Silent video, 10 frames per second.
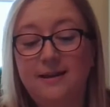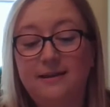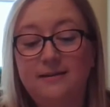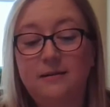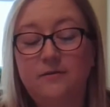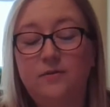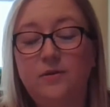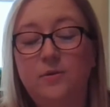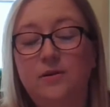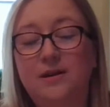And even
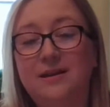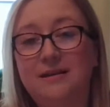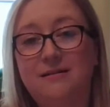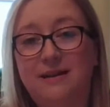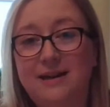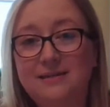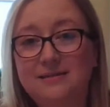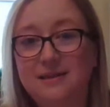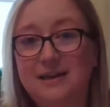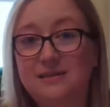though we're not in
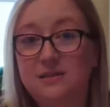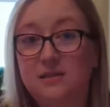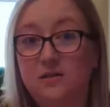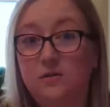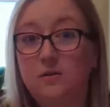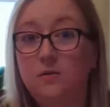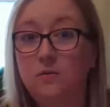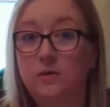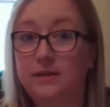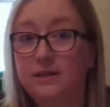class, I still
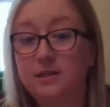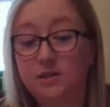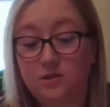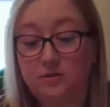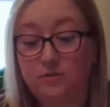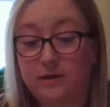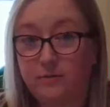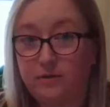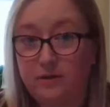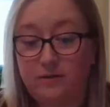wanted to do
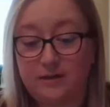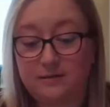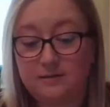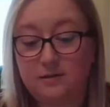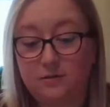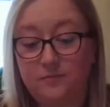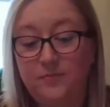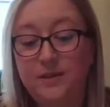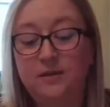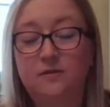that with you guys. So
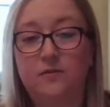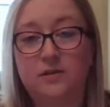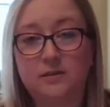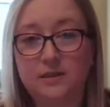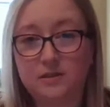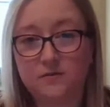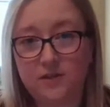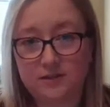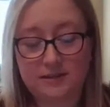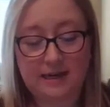first things
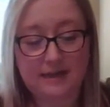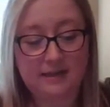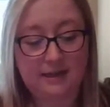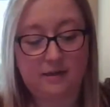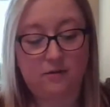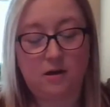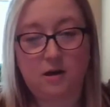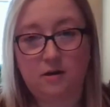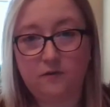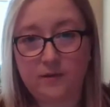first, I had to gather
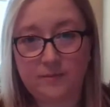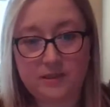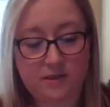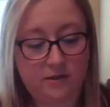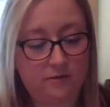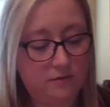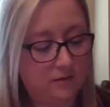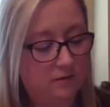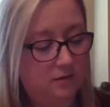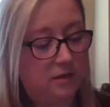all of my
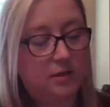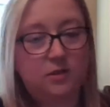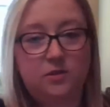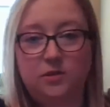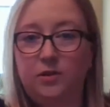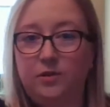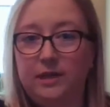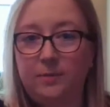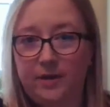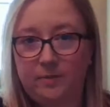materials. So you
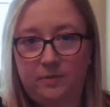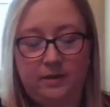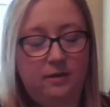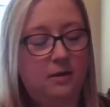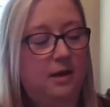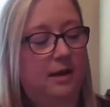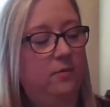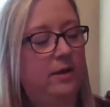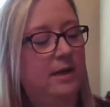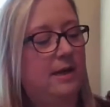need a pumpkin.
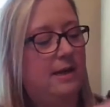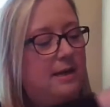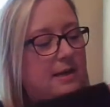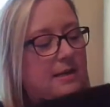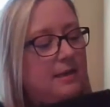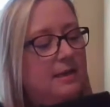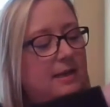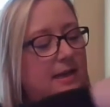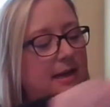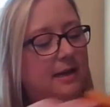I went ahead
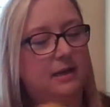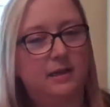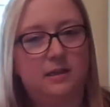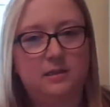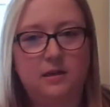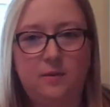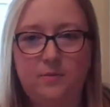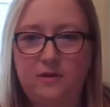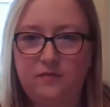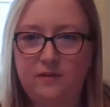and I cut the
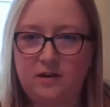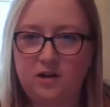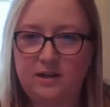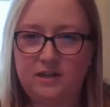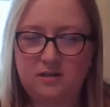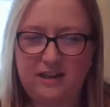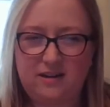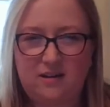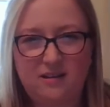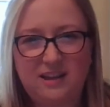top off and I already took
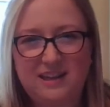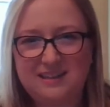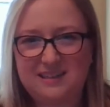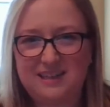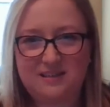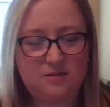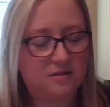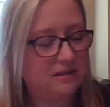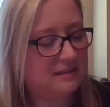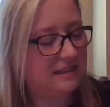out all the inside.
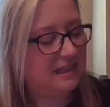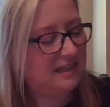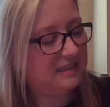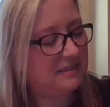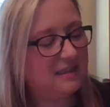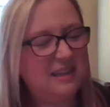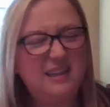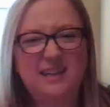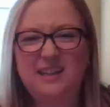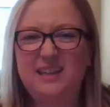So all the seeds
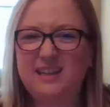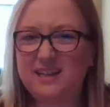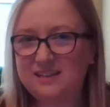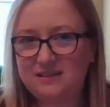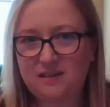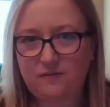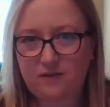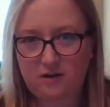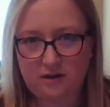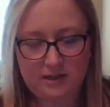and the yucky
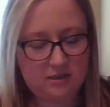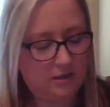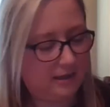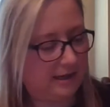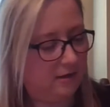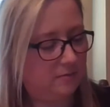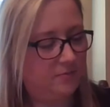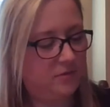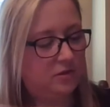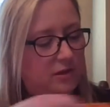stuff I already took
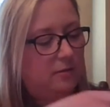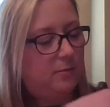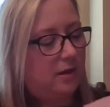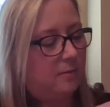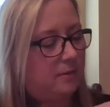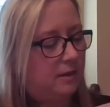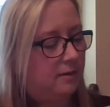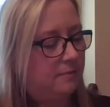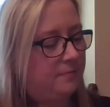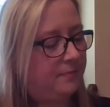out. So you need a
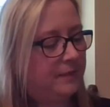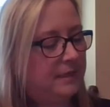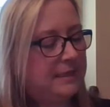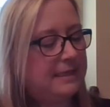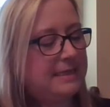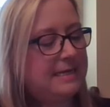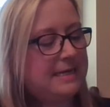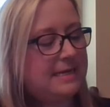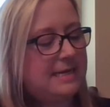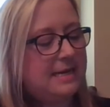pumpkin.
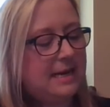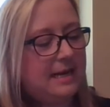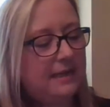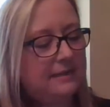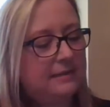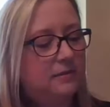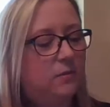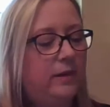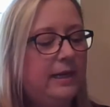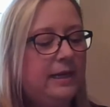
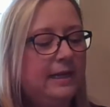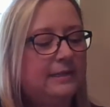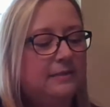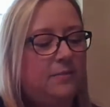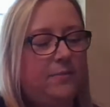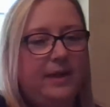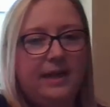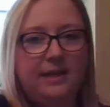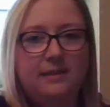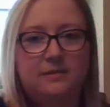Next, we need some
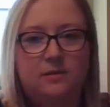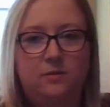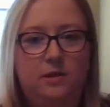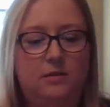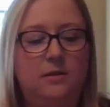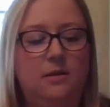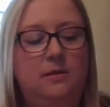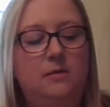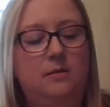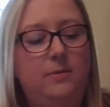baking soda.
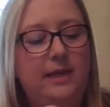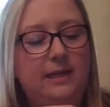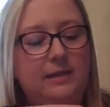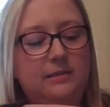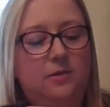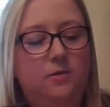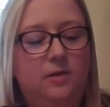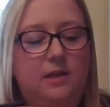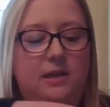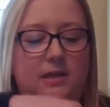And baking
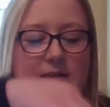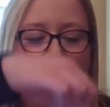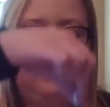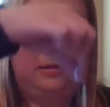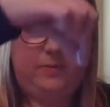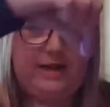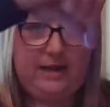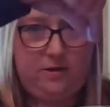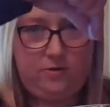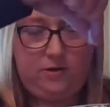soda is this
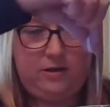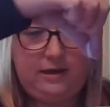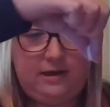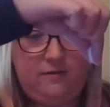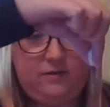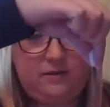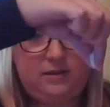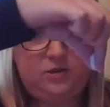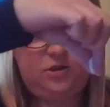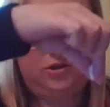powder. It kind of looks
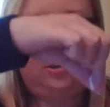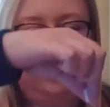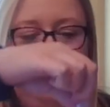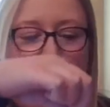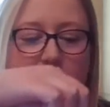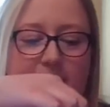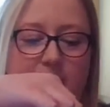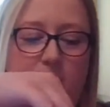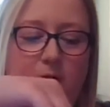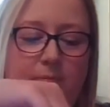like sugar or
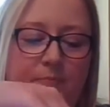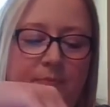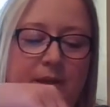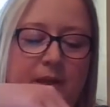flour.